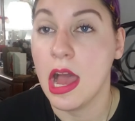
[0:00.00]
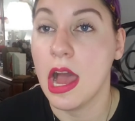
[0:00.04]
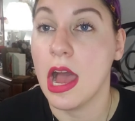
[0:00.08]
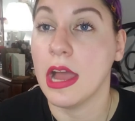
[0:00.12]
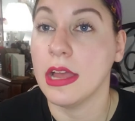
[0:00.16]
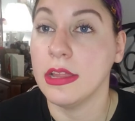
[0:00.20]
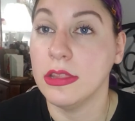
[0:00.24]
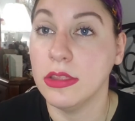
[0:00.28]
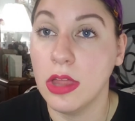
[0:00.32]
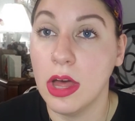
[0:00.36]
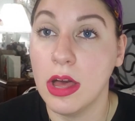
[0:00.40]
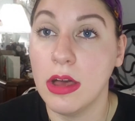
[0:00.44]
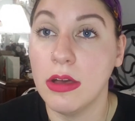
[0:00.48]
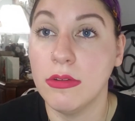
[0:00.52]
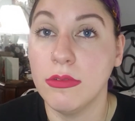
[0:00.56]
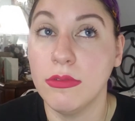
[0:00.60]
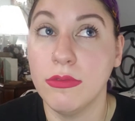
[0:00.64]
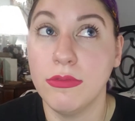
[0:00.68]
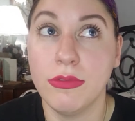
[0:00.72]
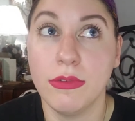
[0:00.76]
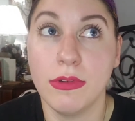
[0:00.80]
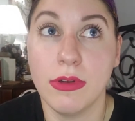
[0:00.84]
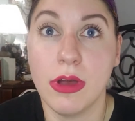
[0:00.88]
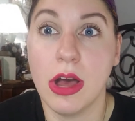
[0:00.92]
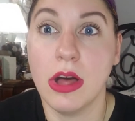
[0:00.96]
I
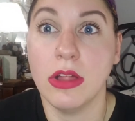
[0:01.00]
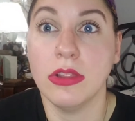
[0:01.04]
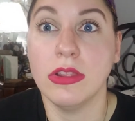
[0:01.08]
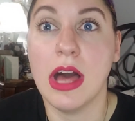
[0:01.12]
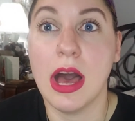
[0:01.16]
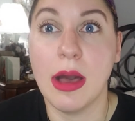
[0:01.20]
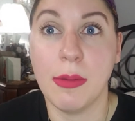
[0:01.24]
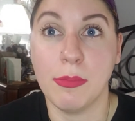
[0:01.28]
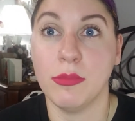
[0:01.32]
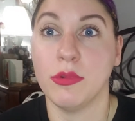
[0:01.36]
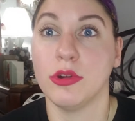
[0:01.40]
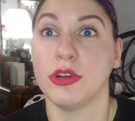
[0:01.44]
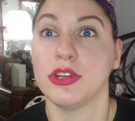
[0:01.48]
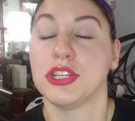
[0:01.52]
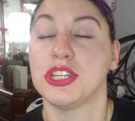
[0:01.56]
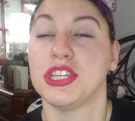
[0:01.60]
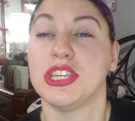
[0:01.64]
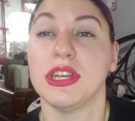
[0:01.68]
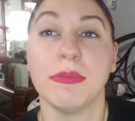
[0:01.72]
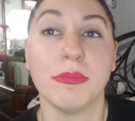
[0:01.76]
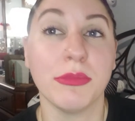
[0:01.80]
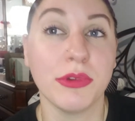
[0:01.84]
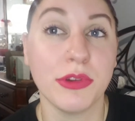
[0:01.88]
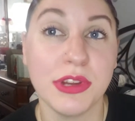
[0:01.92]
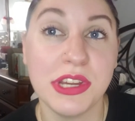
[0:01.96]
love a lot more
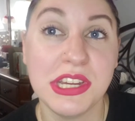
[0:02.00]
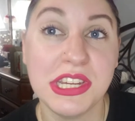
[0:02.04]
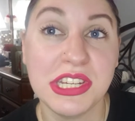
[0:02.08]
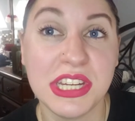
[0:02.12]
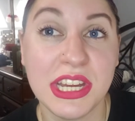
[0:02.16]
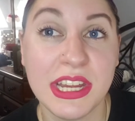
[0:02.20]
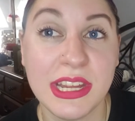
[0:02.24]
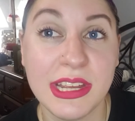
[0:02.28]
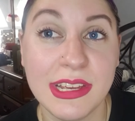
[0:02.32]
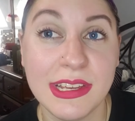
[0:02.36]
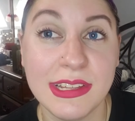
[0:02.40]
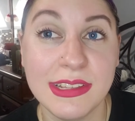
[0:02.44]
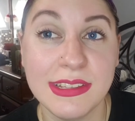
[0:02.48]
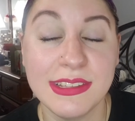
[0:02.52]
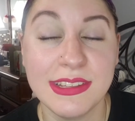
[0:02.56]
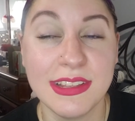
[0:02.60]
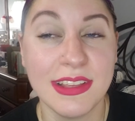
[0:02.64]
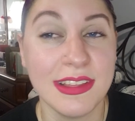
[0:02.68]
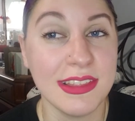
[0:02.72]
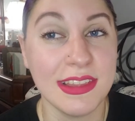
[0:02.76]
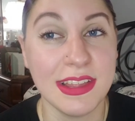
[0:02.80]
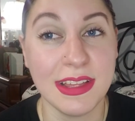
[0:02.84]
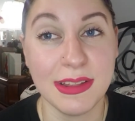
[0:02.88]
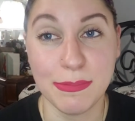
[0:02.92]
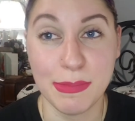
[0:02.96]
shimmery shades
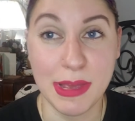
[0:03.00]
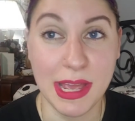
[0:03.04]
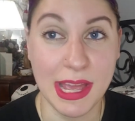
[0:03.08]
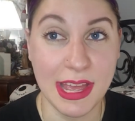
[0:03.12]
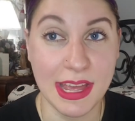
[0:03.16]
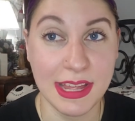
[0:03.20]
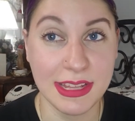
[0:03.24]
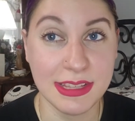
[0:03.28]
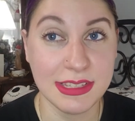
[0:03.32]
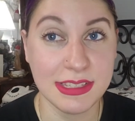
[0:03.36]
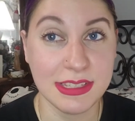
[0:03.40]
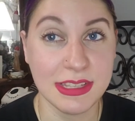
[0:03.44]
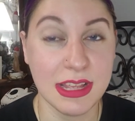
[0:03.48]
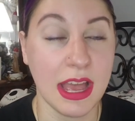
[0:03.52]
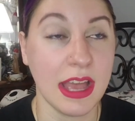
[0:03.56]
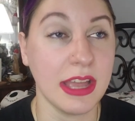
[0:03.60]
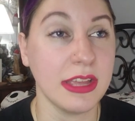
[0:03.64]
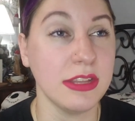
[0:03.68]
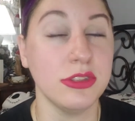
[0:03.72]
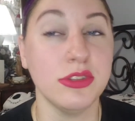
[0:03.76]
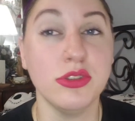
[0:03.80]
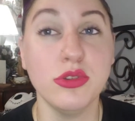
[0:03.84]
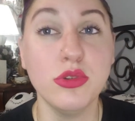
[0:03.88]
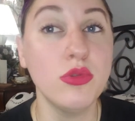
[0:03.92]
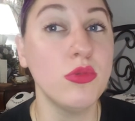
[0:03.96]
than mattes. I
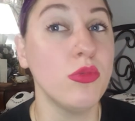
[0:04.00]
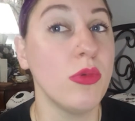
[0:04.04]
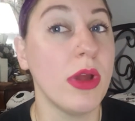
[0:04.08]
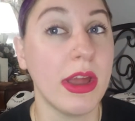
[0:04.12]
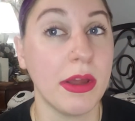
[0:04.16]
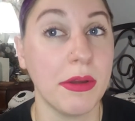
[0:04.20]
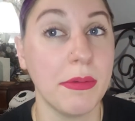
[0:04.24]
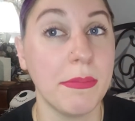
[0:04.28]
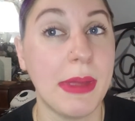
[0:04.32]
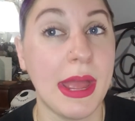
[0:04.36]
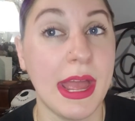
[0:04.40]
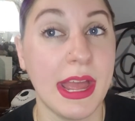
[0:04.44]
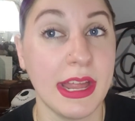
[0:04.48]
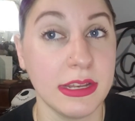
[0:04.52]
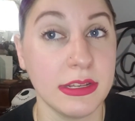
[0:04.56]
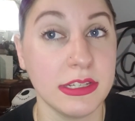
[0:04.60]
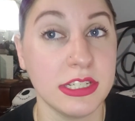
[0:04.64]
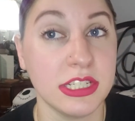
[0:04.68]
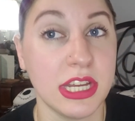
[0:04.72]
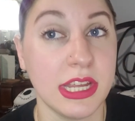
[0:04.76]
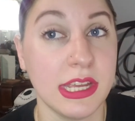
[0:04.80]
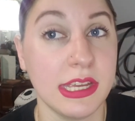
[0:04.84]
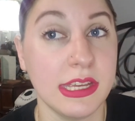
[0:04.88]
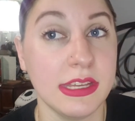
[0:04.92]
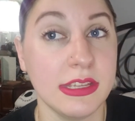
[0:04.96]
do wear matte
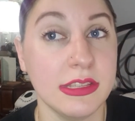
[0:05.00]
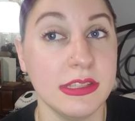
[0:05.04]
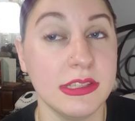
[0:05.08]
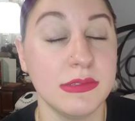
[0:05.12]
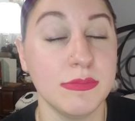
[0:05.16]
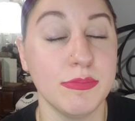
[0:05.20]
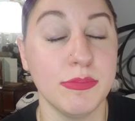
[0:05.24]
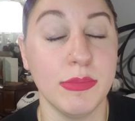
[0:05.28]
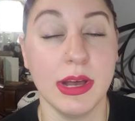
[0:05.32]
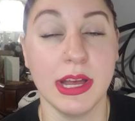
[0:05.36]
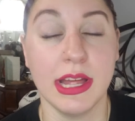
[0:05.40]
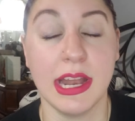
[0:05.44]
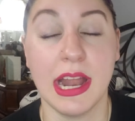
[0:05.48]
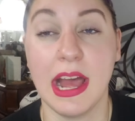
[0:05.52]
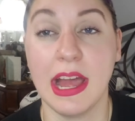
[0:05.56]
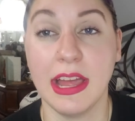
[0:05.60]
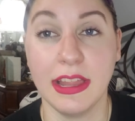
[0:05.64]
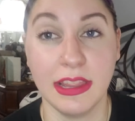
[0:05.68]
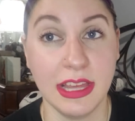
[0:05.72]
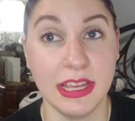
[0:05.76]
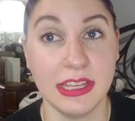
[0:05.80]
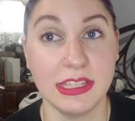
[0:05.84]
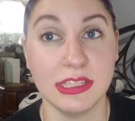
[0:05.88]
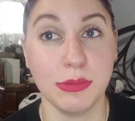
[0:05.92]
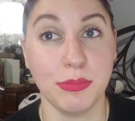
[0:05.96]
shades, but I
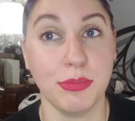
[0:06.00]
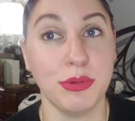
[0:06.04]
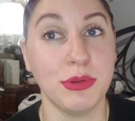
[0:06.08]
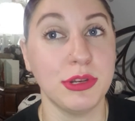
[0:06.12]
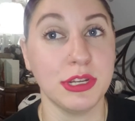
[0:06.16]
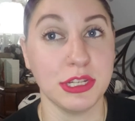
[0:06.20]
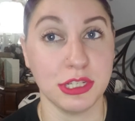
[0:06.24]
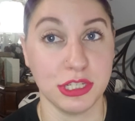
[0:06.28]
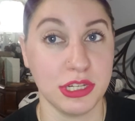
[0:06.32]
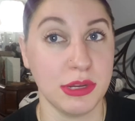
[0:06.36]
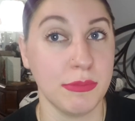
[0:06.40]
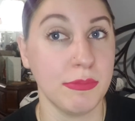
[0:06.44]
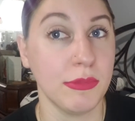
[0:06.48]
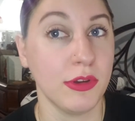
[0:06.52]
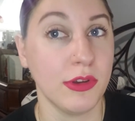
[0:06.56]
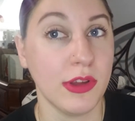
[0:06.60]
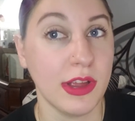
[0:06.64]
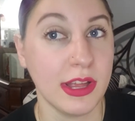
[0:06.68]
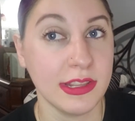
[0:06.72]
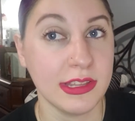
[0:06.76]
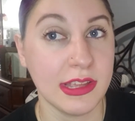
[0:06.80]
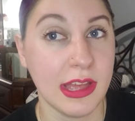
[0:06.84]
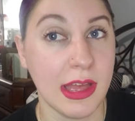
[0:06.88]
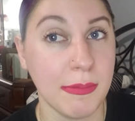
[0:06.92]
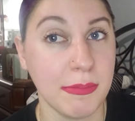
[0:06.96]
like to put a shimmer
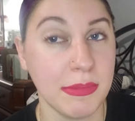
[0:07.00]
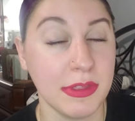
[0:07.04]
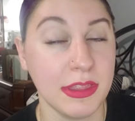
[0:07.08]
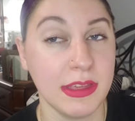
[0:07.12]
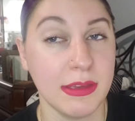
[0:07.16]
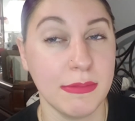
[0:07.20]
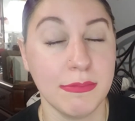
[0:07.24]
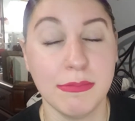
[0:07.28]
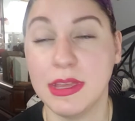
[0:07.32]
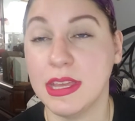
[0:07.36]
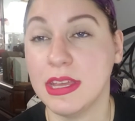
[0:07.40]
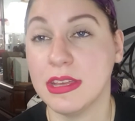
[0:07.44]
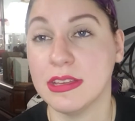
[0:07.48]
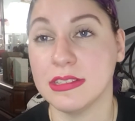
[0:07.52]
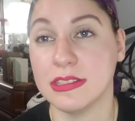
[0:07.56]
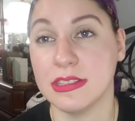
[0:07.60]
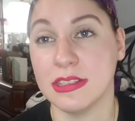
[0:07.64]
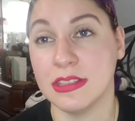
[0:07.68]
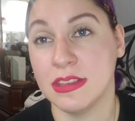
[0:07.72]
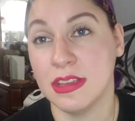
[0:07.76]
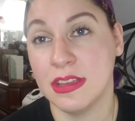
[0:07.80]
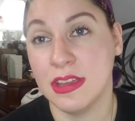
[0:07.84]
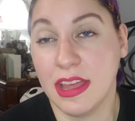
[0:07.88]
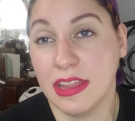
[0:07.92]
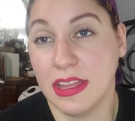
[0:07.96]
on top of them
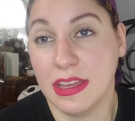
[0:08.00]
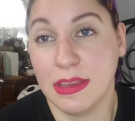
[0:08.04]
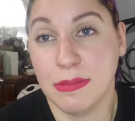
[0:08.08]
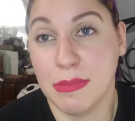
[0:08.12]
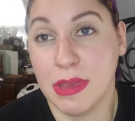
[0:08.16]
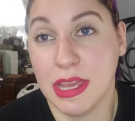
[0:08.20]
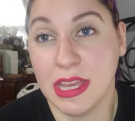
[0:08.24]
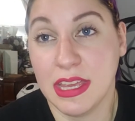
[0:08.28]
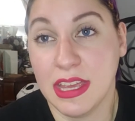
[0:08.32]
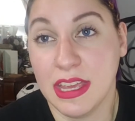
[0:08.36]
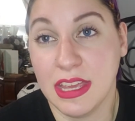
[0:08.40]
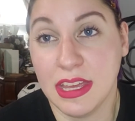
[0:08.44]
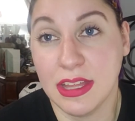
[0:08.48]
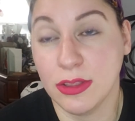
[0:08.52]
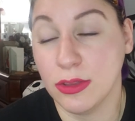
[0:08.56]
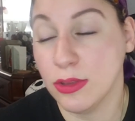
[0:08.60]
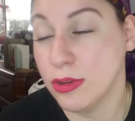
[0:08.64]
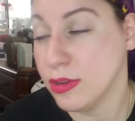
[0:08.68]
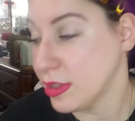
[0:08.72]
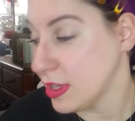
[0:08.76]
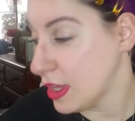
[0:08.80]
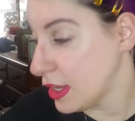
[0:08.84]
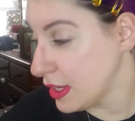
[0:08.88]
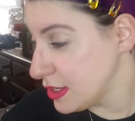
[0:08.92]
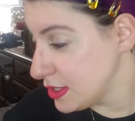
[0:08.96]
because I like making it
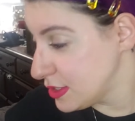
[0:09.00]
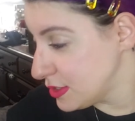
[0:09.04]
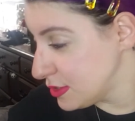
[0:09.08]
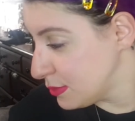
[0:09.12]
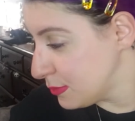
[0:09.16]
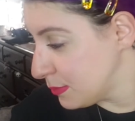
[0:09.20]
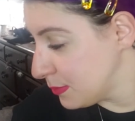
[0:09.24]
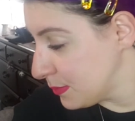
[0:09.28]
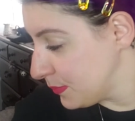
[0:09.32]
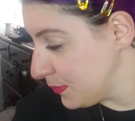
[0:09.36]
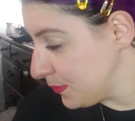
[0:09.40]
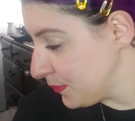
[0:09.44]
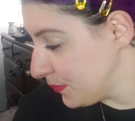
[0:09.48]
look nice.